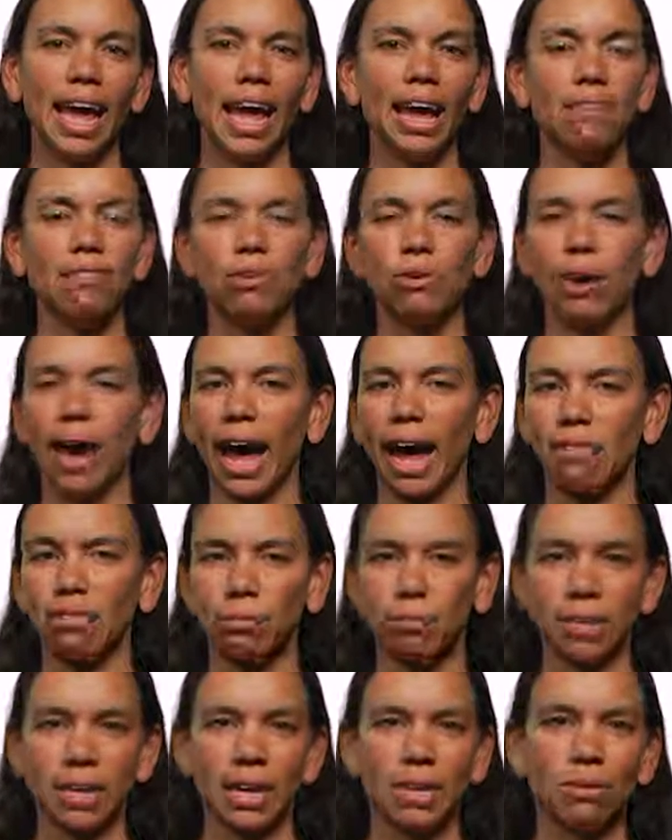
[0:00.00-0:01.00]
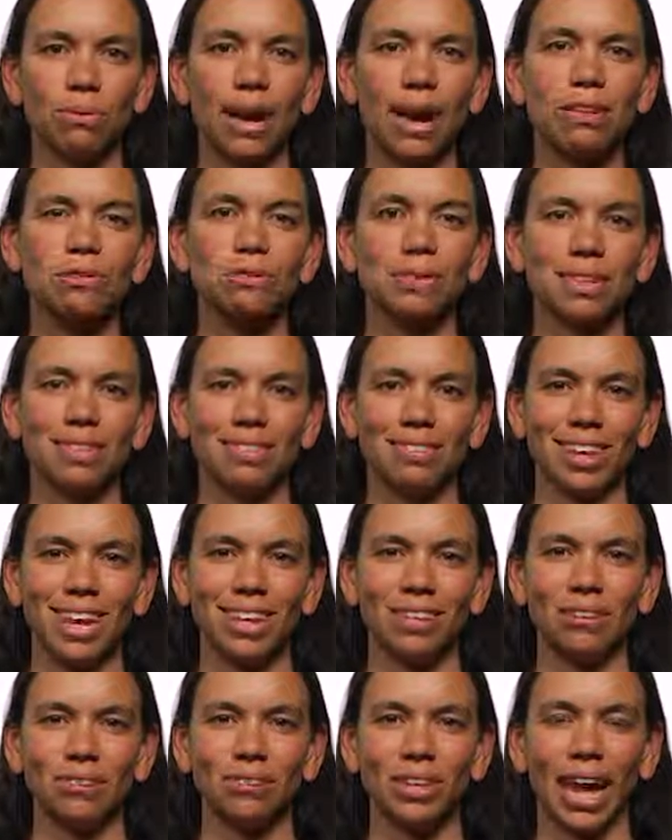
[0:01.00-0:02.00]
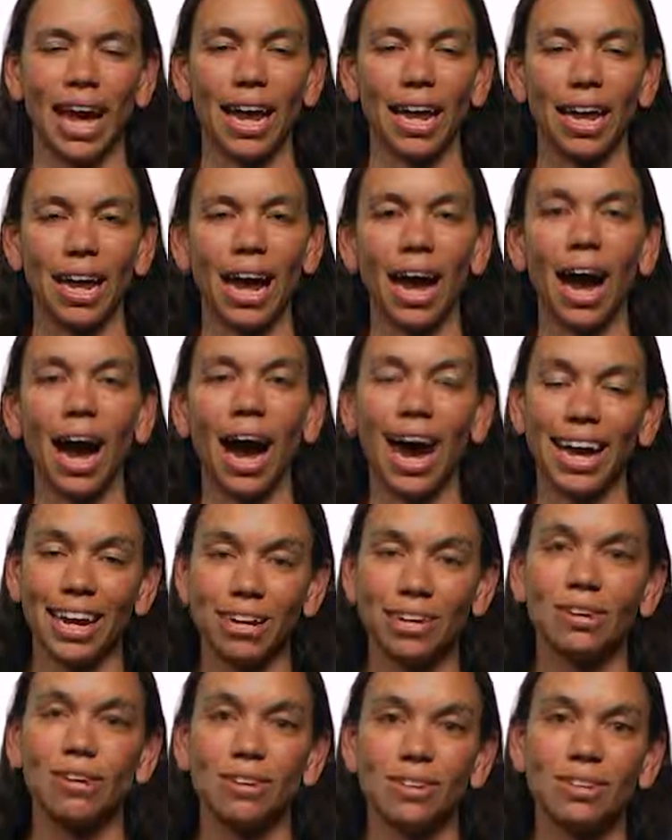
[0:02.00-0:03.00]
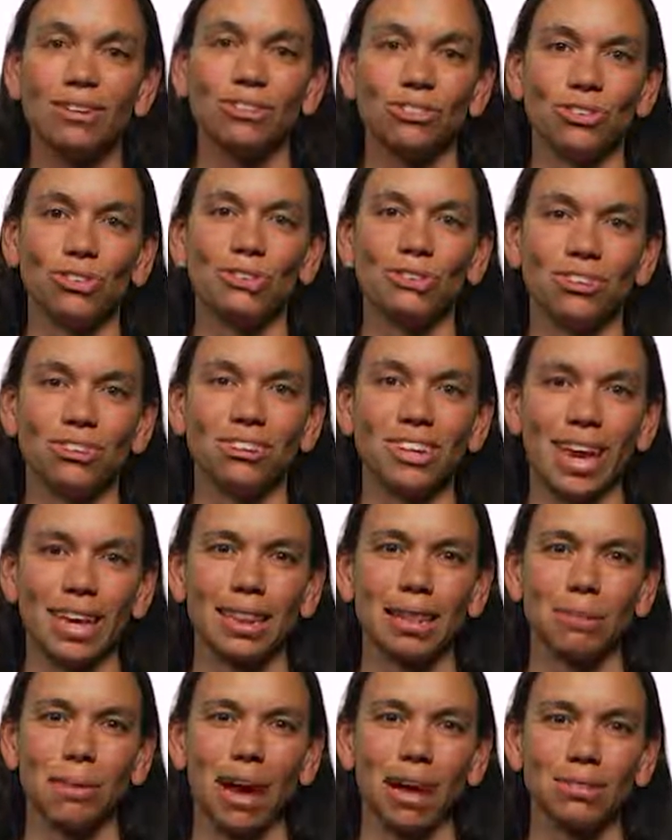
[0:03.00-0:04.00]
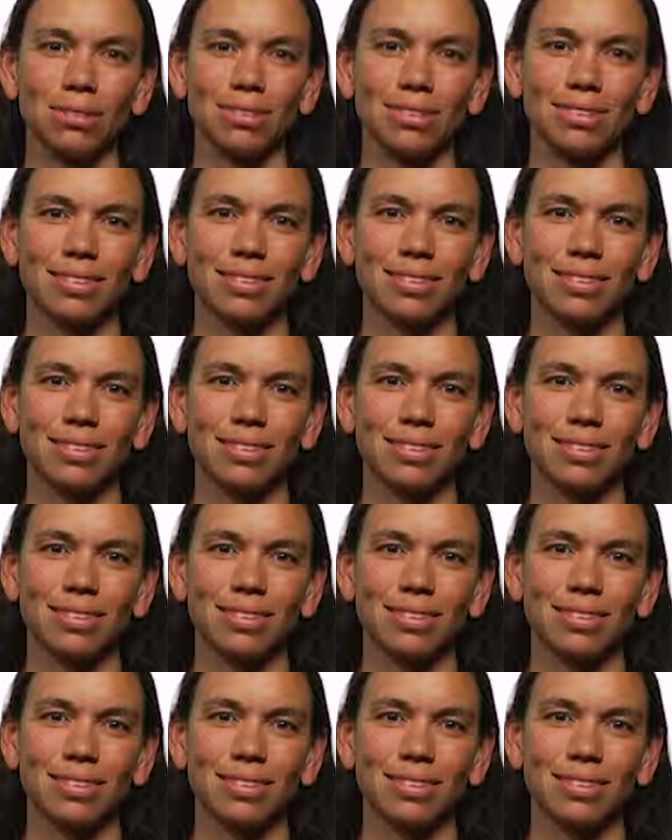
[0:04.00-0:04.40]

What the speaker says: If you haven't played around with containers yet, I encourage you to check them out.